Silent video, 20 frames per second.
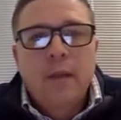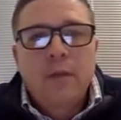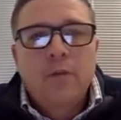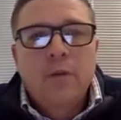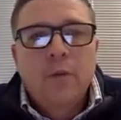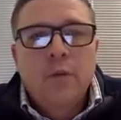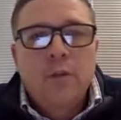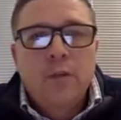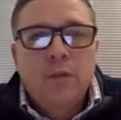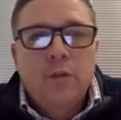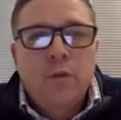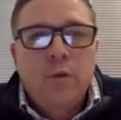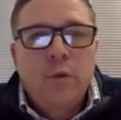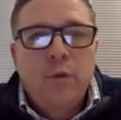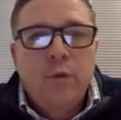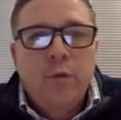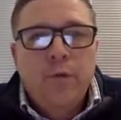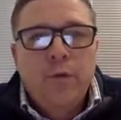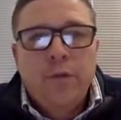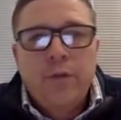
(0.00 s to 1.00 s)
So it's a
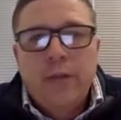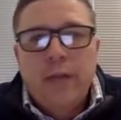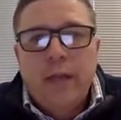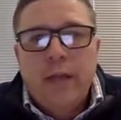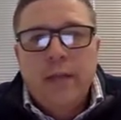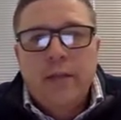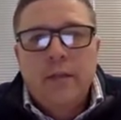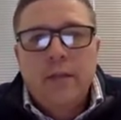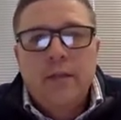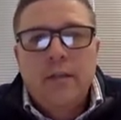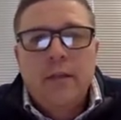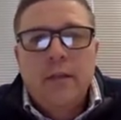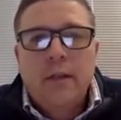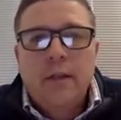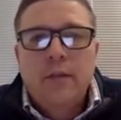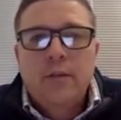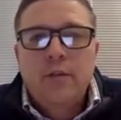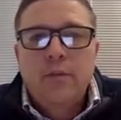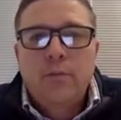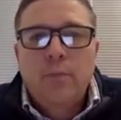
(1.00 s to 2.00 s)
tool for scientists to
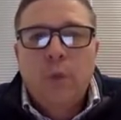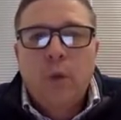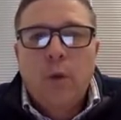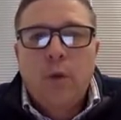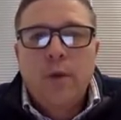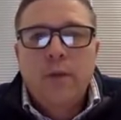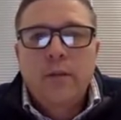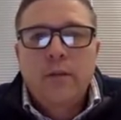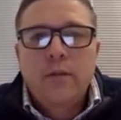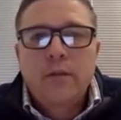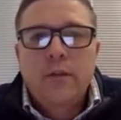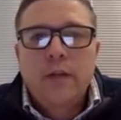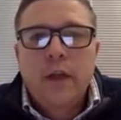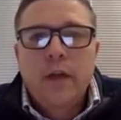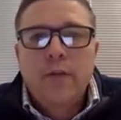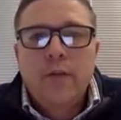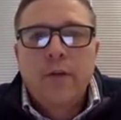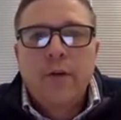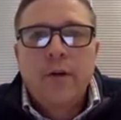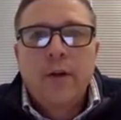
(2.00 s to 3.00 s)
explore and
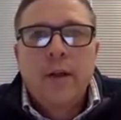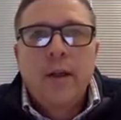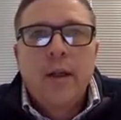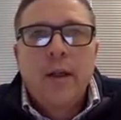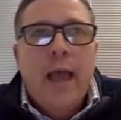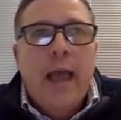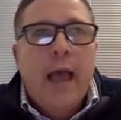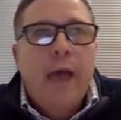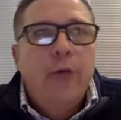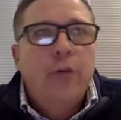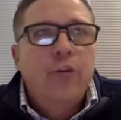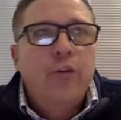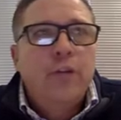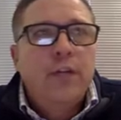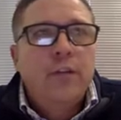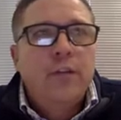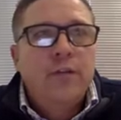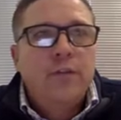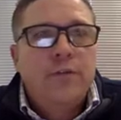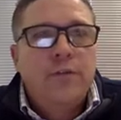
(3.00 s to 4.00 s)
discover how
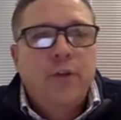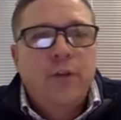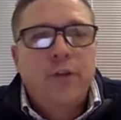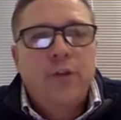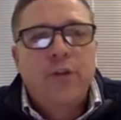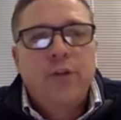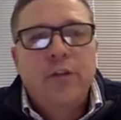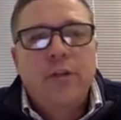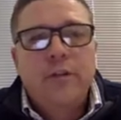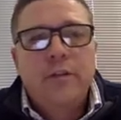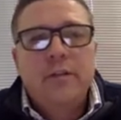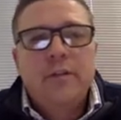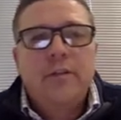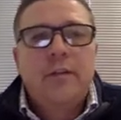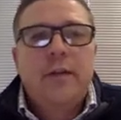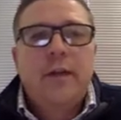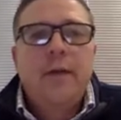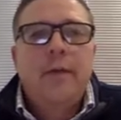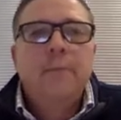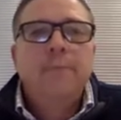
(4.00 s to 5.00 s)
genes function in the
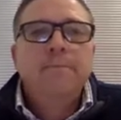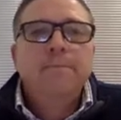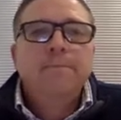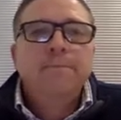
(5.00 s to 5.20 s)
cell.